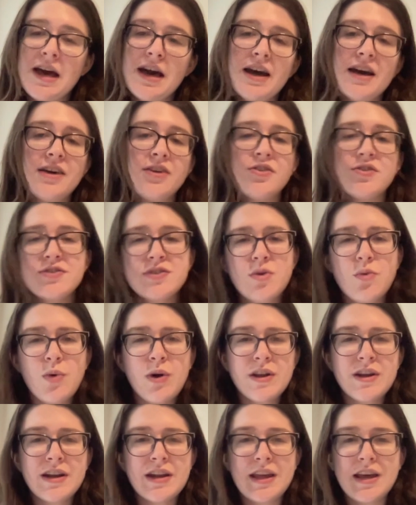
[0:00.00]
I also
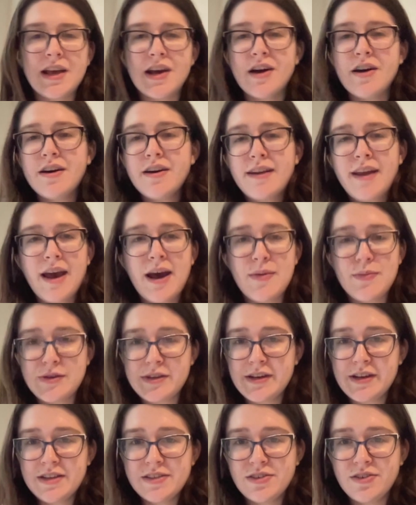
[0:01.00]
wanted a hot
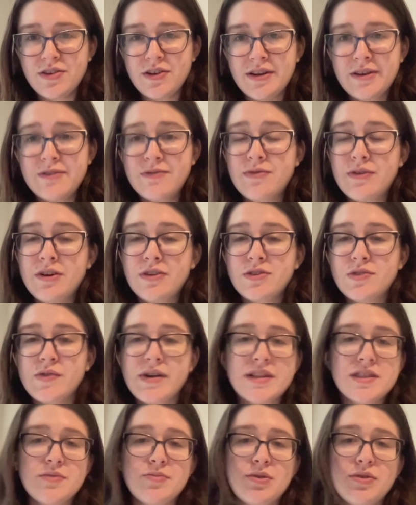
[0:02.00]
appetizer and found a
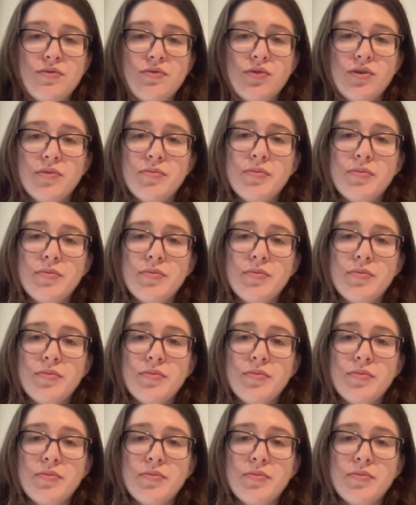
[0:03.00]
recipe for